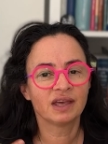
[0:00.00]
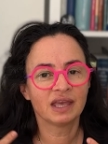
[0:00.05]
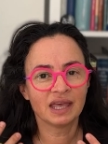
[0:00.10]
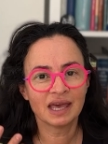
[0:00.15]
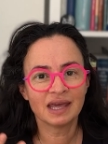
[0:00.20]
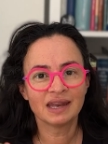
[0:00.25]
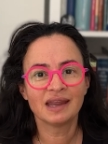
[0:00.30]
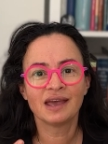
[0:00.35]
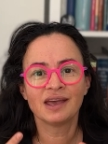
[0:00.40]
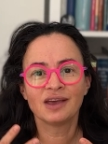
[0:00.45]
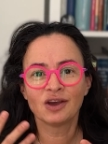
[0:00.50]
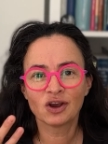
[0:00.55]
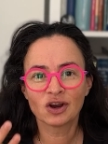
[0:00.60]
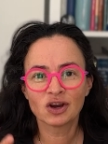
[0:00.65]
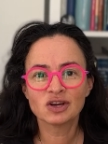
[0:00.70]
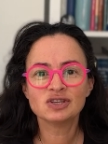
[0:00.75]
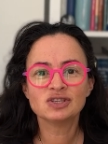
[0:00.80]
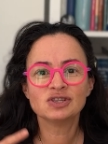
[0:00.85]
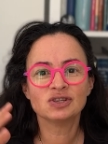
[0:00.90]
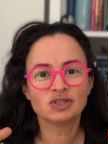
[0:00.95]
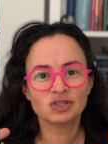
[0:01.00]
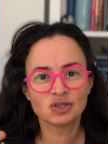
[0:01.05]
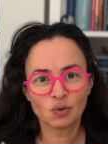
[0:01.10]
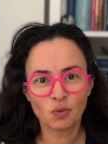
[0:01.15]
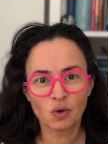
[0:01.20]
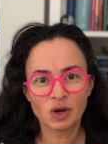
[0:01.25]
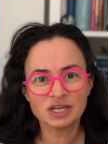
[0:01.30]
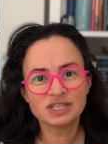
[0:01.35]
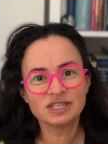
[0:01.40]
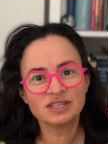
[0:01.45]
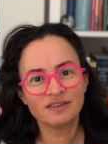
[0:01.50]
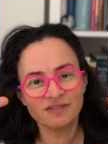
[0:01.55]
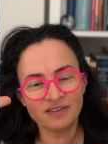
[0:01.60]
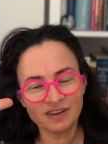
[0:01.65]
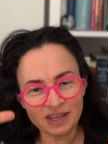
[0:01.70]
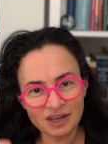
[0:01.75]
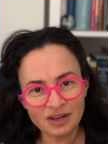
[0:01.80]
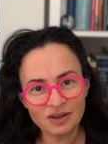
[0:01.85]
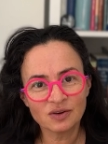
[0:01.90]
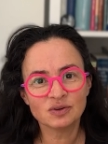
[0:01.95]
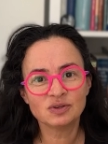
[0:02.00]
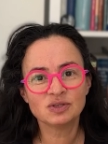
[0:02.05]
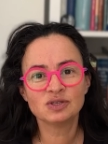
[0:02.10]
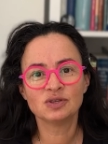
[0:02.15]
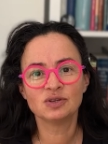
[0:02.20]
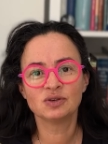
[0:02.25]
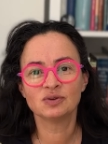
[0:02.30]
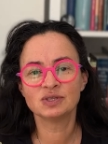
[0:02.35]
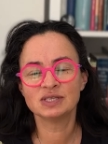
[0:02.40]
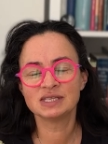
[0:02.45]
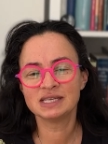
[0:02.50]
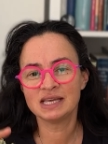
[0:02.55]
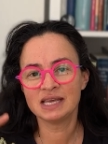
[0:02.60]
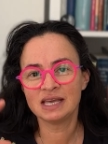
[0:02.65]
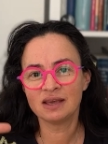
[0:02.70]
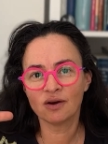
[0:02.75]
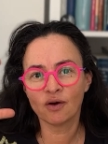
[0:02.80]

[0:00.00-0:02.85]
Again, I encourage you to watch the video to see